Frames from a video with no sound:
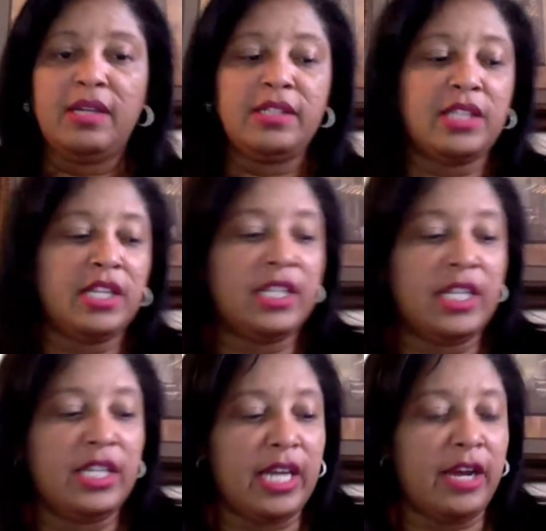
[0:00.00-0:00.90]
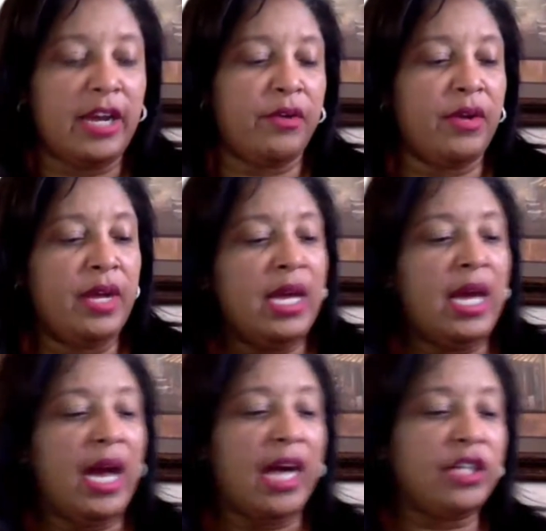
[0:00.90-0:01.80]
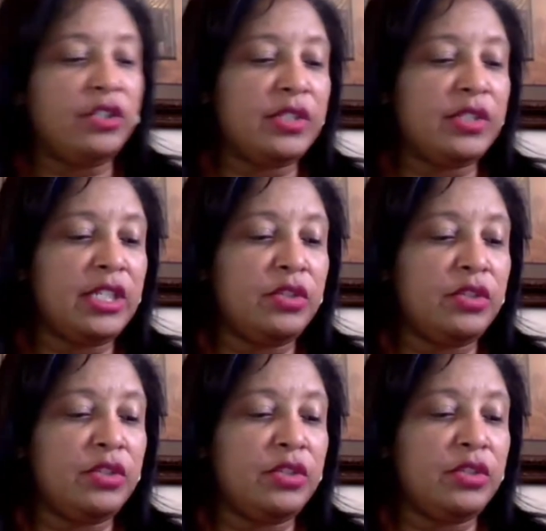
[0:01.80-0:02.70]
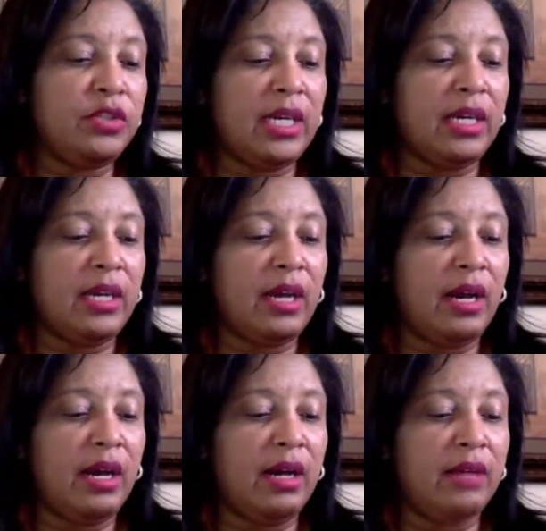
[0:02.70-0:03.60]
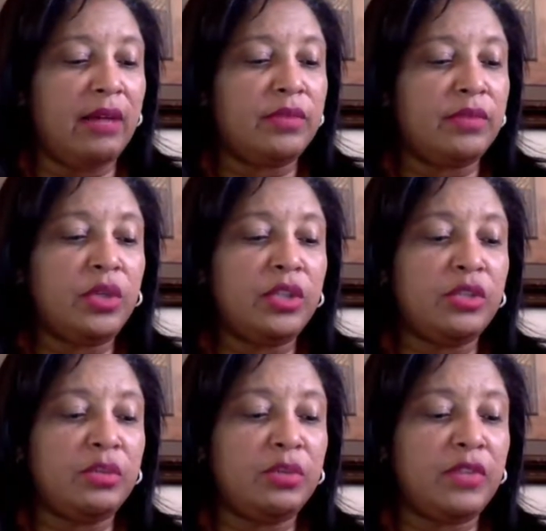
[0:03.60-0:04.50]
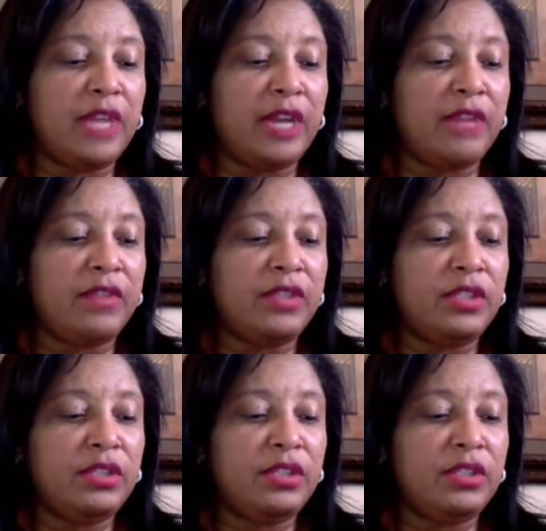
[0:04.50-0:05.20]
It's another indicator. I usually use the 200 moving average.